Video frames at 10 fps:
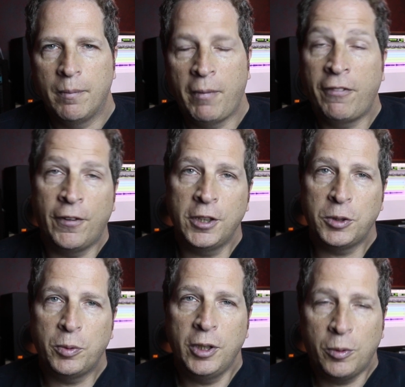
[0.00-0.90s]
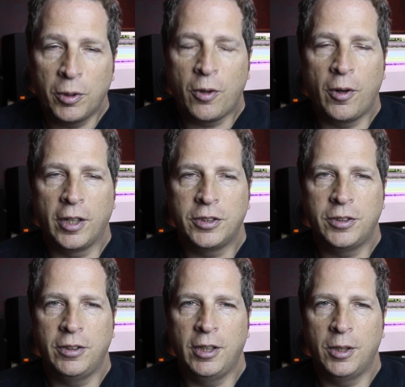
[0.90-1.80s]
My first real recording
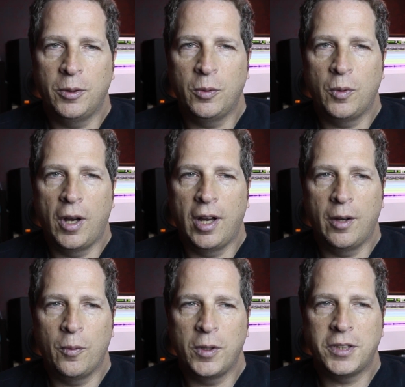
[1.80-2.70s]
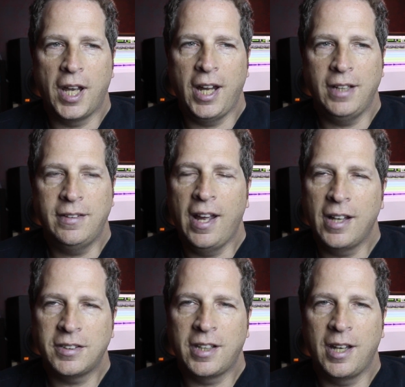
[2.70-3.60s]
studio was a
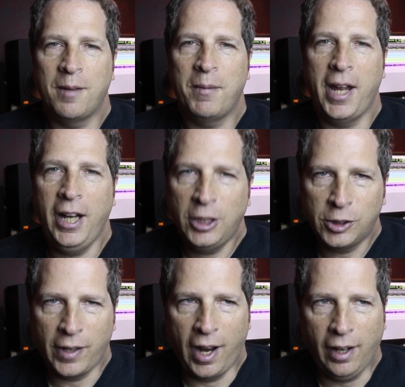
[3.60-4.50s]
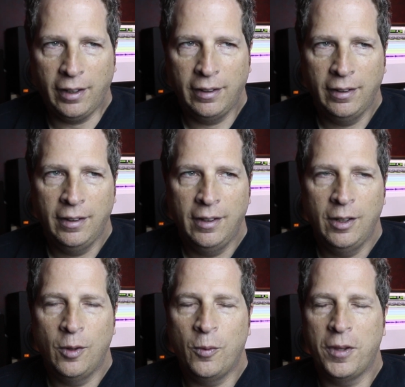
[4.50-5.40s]
Tascam 8-track
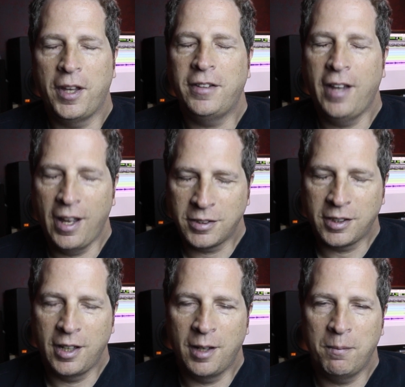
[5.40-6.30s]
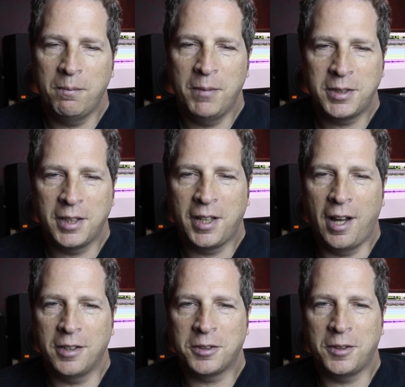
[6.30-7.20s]
with a Tascam mixing
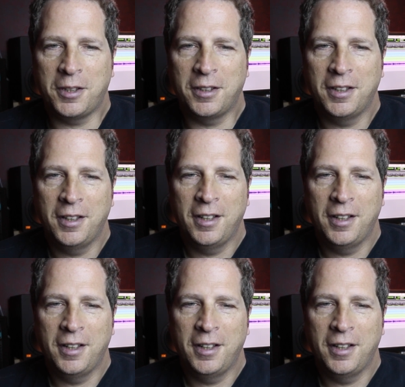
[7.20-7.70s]
console,